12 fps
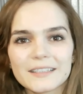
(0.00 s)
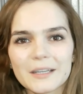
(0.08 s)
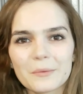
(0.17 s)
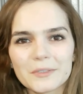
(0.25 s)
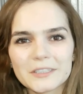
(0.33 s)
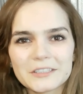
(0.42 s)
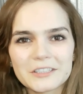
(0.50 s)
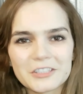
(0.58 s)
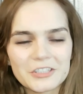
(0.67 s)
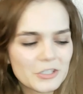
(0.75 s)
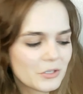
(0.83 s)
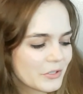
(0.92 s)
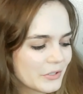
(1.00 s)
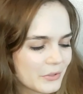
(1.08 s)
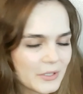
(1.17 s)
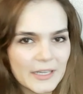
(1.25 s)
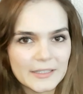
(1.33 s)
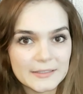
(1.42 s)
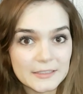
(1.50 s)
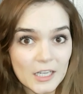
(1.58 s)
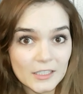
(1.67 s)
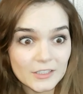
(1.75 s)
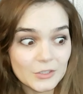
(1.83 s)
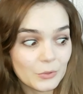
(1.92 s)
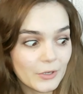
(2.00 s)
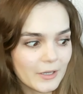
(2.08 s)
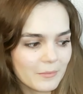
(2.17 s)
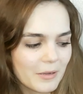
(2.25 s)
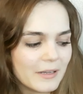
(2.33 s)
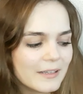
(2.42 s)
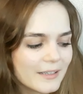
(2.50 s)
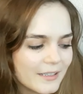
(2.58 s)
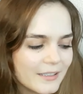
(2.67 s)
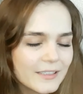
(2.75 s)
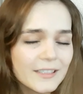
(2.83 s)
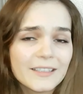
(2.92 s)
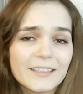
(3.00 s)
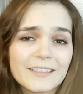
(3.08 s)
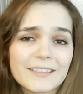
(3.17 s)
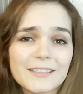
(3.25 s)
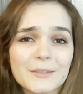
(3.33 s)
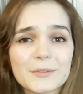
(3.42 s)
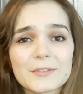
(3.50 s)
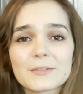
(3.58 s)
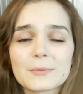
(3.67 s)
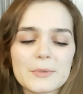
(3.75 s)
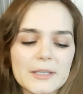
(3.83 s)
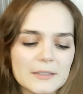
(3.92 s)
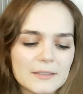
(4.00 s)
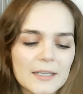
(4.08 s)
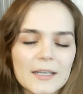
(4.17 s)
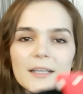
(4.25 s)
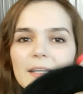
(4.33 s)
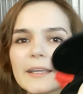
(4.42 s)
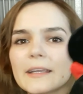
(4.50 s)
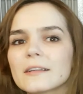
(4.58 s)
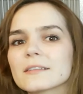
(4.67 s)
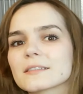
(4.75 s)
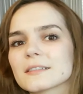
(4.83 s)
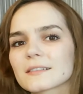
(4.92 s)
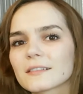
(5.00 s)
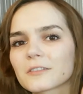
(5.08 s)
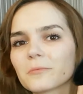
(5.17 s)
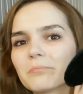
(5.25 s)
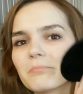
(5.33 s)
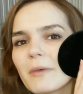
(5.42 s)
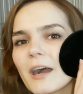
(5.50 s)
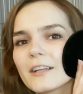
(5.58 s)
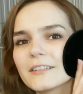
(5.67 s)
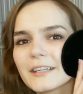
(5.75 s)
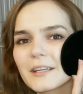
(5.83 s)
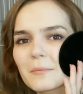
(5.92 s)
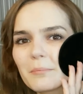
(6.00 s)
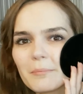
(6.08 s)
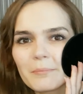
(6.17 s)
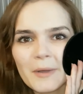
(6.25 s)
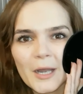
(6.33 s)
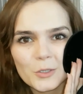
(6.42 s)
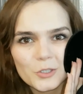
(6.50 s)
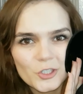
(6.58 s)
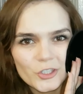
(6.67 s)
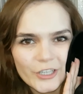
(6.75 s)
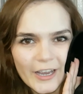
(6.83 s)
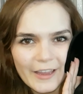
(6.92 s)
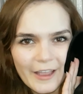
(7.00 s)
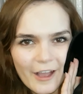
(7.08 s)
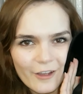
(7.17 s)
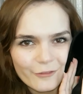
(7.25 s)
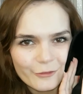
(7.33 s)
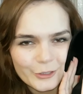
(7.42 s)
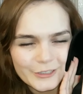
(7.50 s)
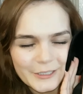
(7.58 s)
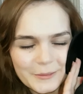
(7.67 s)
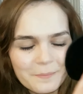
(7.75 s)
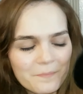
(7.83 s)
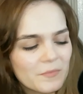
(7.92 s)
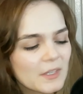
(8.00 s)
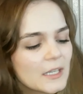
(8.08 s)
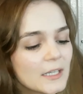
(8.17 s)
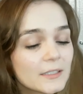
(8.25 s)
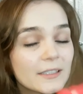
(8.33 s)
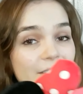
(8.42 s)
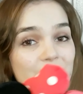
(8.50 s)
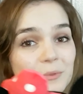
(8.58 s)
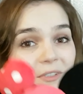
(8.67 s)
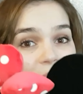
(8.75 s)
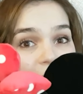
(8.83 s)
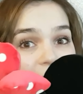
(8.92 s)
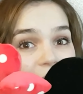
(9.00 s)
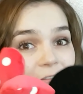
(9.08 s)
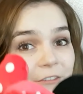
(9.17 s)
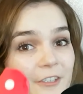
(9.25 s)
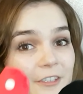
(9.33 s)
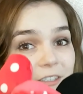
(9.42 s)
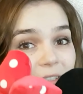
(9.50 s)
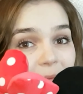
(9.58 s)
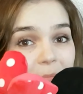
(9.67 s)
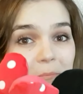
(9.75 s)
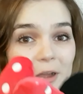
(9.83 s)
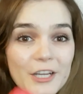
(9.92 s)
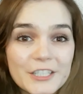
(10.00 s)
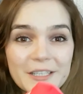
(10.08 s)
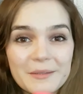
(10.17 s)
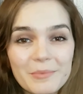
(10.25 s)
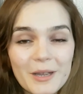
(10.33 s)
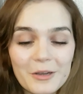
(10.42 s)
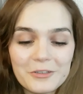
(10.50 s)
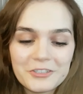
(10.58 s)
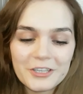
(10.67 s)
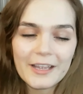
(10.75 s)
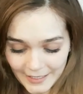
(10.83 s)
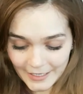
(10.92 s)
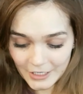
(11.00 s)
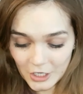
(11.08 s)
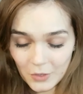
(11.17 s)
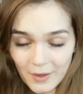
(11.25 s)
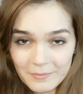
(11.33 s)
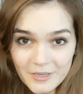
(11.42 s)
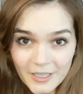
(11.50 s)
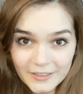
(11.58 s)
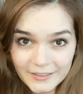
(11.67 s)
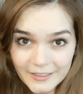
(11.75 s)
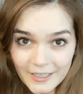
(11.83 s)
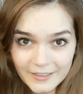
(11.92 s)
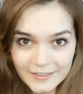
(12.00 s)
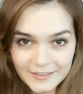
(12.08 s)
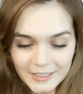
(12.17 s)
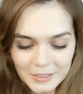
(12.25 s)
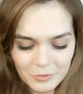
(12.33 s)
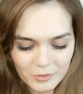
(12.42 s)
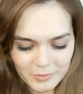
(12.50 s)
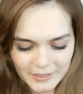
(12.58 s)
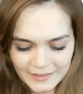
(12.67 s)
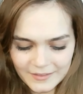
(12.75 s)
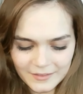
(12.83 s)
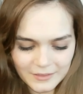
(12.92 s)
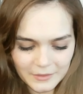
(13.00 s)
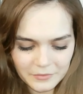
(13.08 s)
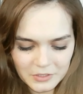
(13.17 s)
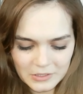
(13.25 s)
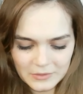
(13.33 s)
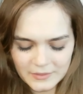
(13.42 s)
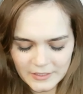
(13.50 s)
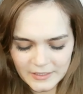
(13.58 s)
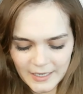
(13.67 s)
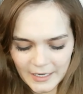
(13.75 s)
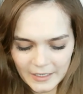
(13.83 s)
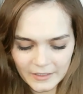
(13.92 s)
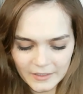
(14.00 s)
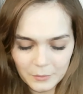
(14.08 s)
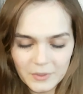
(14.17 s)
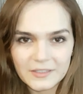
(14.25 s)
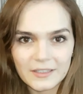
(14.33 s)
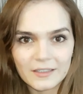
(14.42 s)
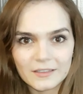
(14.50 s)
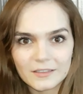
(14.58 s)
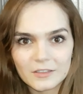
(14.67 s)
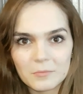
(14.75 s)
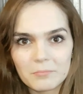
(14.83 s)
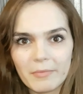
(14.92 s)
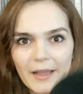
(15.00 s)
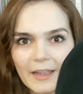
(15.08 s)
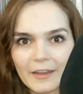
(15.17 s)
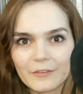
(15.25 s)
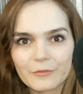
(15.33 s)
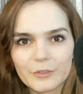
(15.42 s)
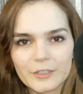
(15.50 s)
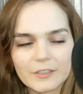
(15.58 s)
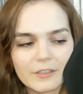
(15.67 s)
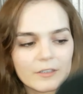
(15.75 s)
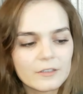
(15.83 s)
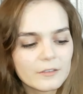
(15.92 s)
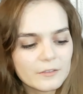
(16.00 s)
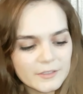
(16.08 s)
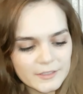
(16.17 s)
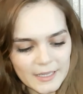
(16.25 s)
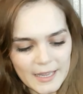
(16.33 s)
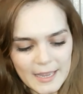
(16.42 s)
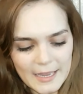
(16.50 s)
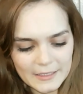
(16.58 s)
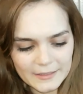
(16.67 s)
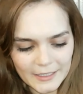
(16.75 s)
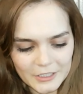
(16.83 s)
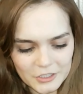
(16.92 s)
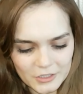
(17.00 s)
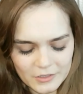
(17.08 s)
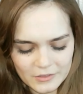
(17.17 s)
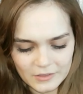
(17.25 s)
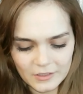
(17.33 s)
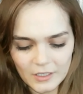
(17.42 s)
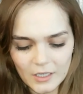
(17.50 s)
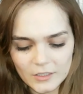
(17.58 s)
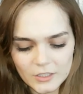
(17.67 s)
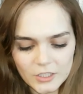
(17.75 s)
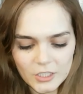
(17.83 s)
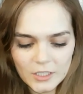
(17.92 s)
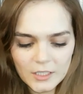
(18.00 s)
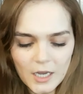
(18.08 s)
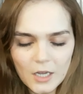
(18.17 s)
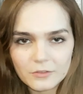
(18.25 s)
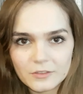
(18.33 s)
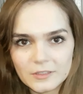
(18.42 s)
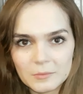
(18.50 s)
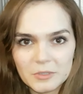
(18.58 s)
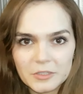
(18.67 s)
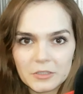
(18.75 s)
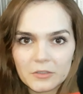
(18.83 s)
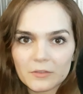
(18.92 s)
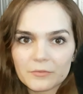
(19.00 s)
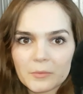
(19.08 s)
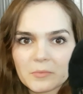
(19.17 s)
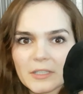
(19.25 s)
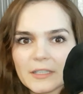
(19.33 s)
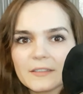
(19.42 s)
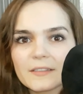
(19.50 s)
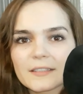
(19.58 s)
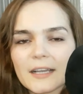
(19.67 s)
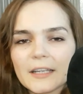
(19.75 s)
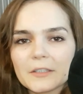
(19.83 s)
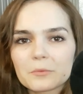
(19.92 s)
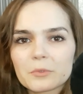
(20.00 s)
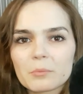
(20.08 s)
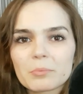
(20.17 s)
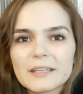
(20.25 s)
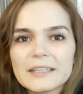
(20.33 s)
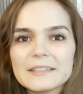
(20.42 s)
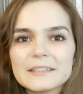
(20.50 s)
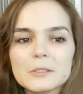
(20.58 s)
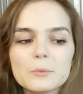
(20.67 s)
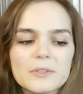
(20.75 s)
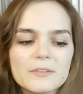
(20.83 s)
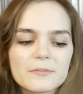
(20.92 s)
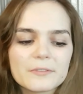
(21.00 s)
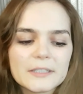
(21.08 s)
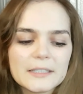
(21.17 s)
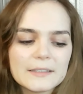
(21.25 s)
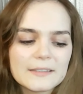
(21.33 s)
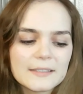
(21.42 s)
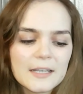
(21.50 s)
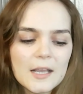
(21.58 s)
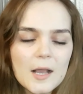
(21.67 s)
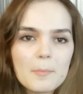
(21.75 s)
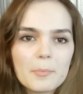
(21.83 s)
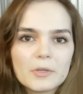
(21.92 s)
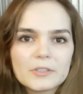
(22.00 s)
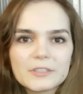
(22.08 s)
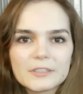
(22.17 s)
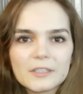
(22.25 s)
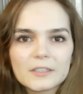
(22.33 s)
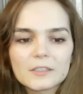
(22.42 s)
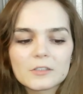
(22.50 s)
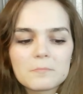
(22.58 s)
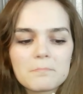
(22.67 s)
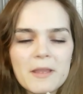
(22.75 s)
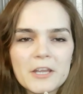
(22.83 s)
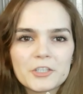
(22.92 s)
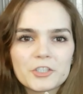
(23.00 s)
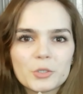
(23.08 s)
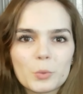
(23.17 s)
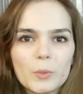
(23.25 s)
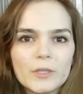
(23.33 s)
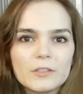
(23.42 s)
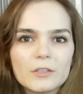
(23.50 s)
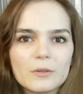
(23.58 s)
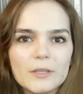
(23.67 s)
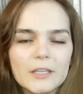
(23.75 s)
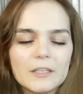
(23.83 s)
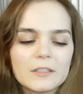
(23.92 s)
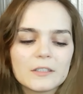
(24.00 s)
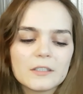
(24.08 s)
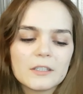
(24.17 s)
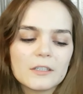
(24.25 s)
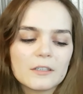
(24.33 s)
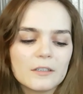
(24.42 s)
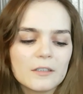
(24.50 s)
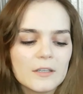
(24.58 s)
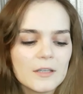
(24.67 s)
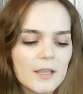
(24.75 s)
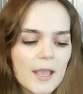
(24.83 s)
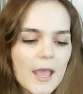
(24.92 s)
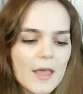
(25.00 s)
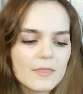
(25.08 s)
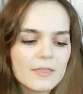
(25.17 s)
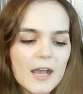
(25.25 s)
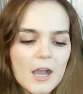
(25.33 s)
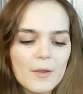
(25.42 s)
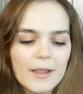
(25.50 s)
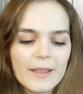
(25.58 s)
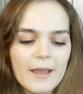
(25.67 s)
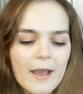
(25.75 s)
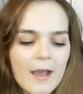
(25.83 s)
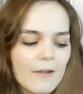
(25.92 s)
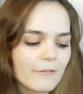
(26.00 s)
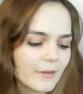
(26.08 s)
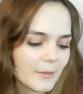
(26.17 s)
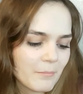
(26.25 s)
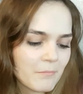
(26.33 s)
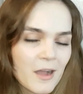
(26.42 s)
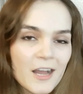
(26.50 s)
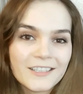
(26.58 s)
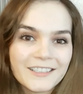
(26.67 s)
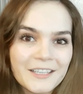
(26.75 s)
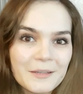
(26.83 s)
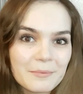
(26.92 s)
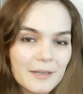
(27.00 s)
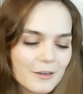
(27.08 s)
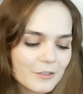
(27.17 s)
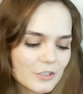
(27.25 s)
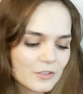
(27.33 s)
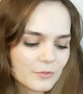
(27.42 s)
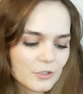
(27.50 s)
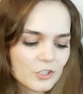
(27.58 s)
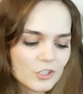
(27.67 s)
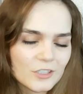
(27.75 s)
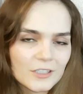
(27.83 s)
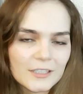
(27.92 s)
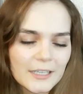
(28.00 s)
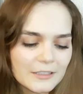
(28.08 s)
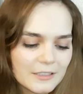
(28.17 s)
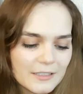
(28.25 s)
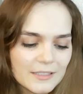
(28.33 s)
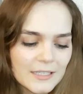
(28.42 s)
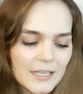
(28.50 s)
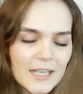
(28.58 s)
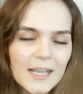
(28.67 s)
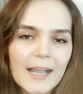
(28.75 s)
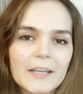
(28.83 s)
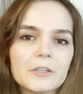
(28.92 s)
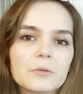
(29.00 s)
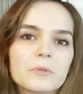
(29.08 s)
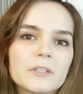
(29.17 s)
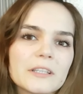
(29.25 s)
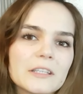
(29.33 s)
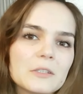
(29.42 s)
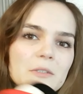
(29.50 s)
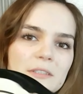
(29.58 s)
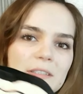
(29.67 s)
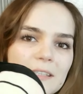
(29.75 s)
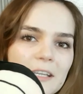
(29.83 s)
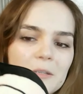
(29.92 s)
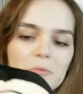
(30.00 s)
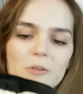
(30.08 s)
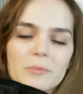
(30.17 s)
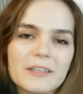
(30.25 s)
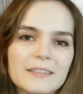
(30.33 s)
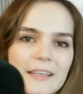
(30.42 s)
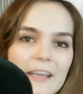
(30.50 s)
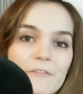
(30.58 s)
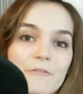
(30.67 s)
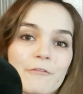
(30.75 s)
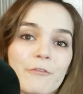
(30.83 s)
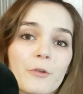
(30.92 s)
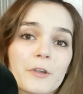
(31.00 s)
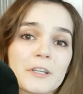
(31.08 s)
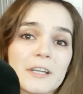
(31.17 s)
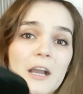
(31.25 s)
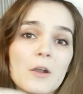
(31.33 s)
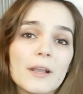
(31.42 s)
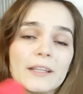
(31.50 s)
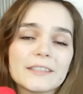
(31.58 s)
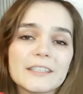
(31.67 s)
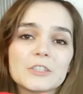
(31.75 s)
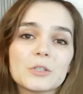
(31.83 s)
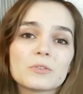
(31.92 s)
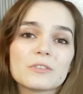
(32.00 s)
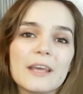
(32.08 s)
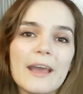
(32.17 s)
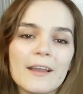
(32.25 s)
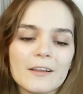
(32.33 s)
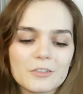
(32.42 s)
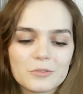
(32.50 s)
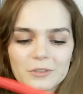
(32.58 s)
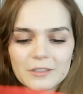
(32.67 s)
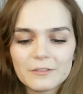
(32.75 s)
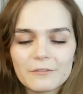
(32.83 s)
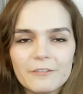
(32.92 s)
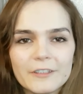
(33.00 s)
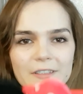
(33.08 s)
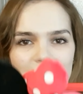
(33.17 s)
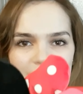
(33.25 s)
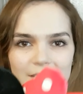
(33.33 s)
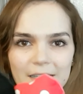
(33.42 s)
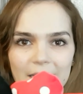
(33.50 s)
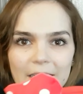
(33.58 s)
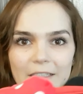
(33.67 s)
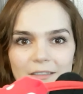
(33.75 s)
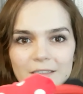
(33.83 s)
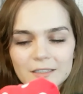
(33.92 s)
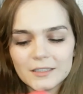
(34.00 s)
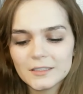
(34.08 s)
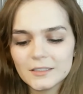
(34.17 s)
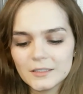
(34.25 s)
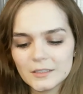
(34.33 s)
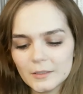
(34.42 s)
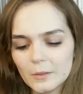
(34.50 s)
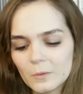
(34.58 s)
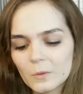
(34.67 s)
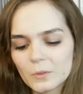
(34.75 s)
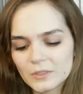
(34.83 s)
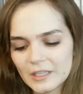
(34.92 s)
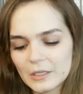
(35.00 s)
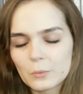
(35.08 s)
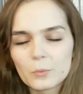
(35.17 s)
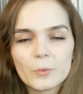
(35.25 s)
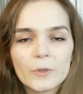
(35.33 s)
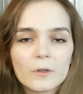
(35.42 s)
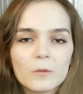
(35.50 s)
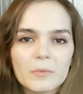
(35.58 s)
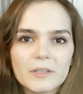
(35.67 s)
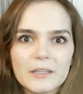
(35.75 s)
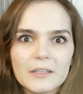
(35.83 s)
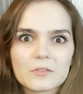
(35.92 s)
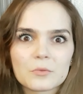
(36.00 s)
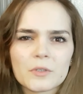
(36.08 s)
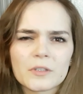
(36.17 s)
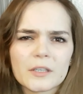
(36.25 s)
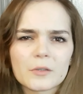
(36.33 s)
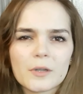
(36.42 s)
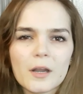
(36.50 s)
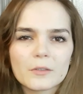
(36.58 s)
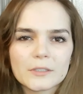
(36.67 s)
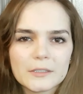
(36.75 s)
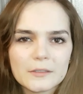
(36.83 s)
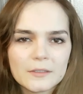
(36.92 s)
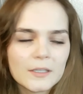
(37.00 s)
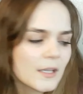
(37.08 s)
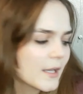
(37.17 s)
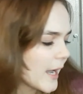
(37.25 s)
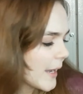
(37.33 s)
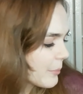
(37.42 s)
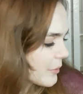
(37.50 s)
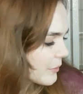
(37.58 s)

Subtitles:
thing I wanted to show you, it's not a toy, but it is so sweet, is this little bonding pouch I have for them. This was my first bonding pouch. I know I'm not the youngest anymore, but I still love to use it. It was a little bag for girls, and I just took out the material from the inside, replaced it with fleece, put a little mesh window in here, and now I have a bonding pouch for sugar gliders. I don't really use this anymore because I have 4 now and they don't actually fit inside. Or they will, but it's really crowded. I